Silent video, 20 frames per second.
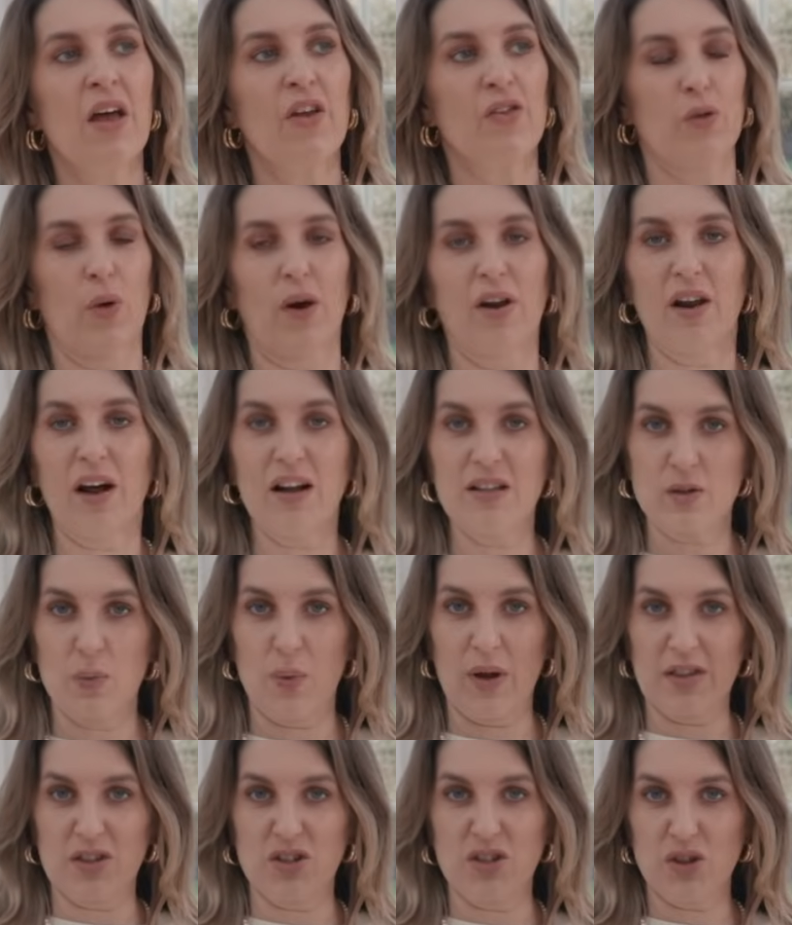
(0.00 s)
So I'd like to
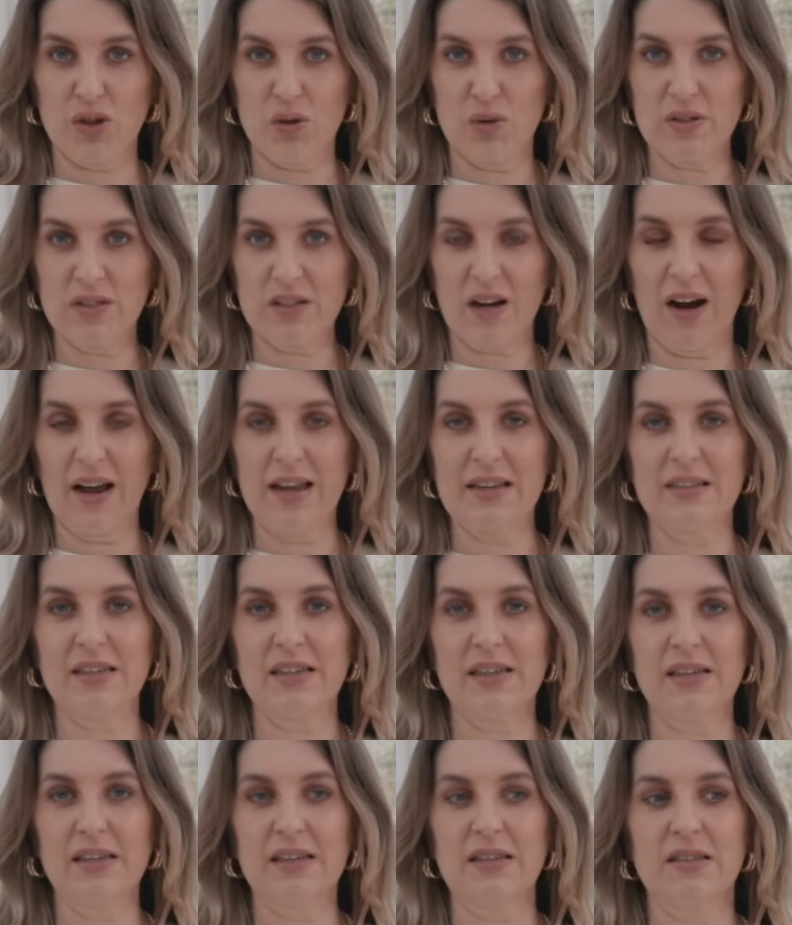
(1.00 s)
wear the two
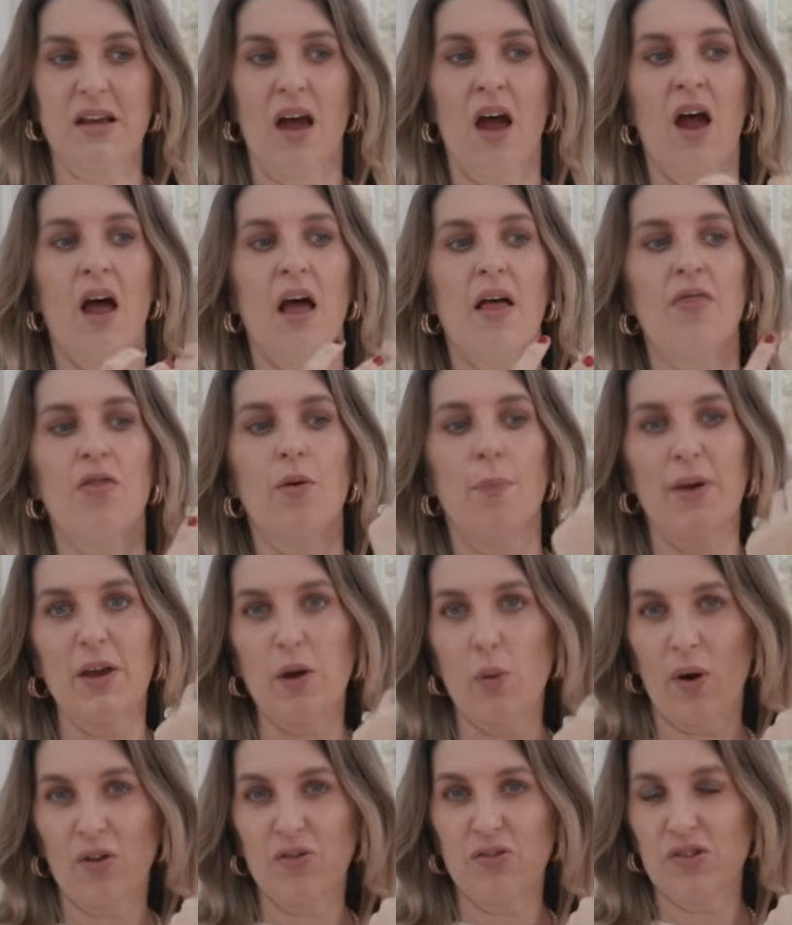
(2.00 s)
sizes, the
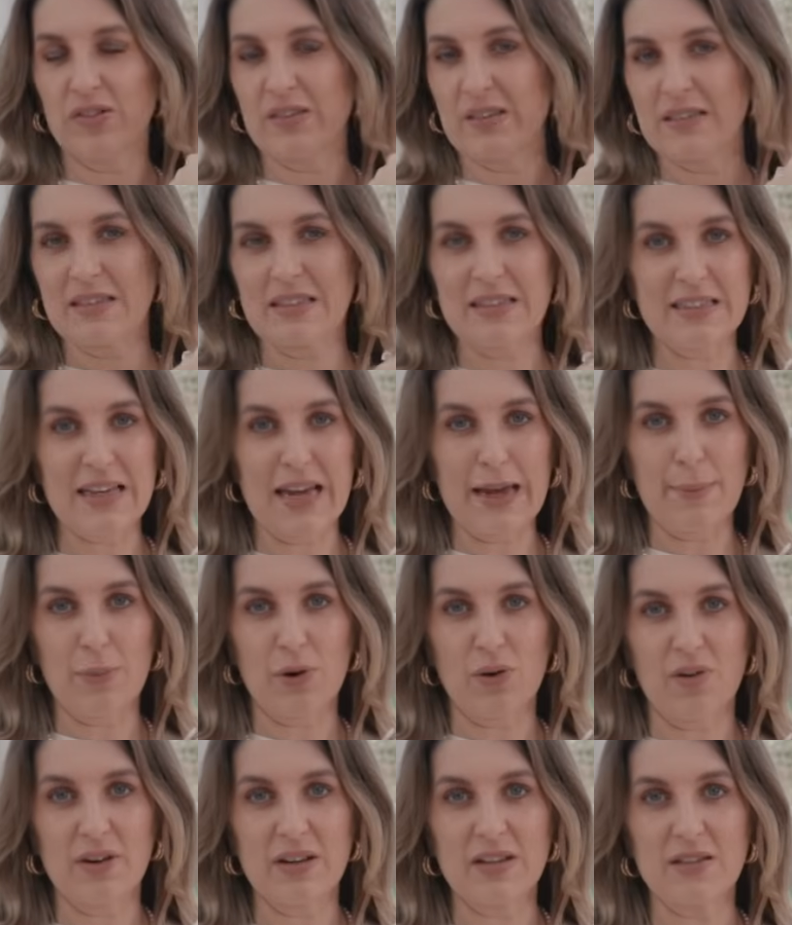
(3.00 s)
big one just as a
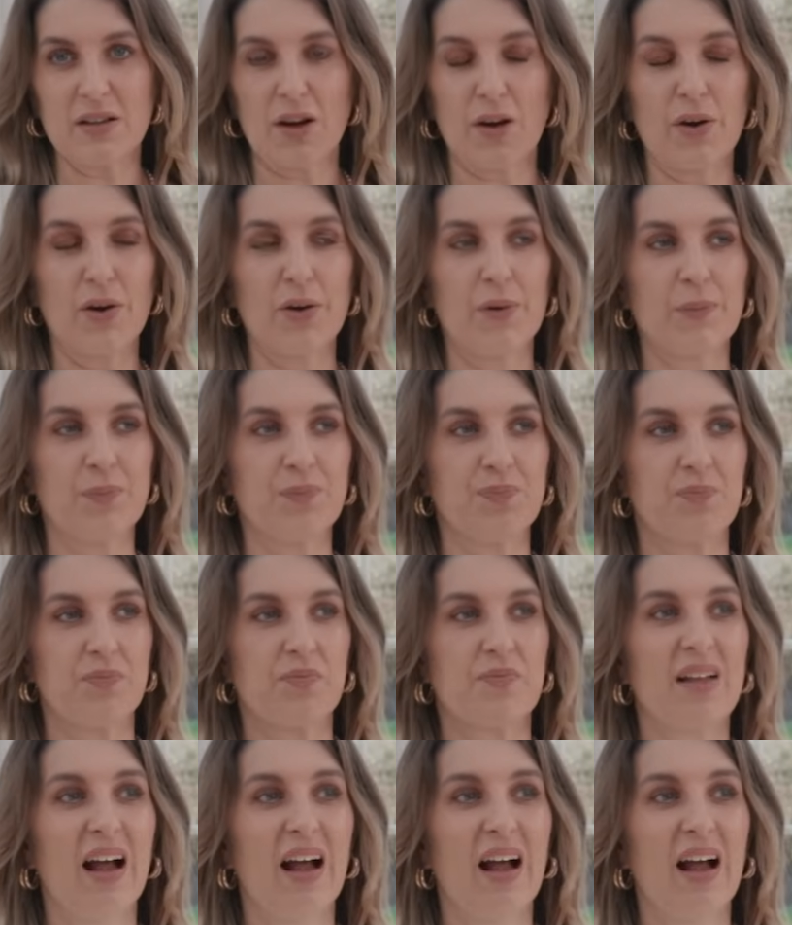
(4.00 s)
statement on its own.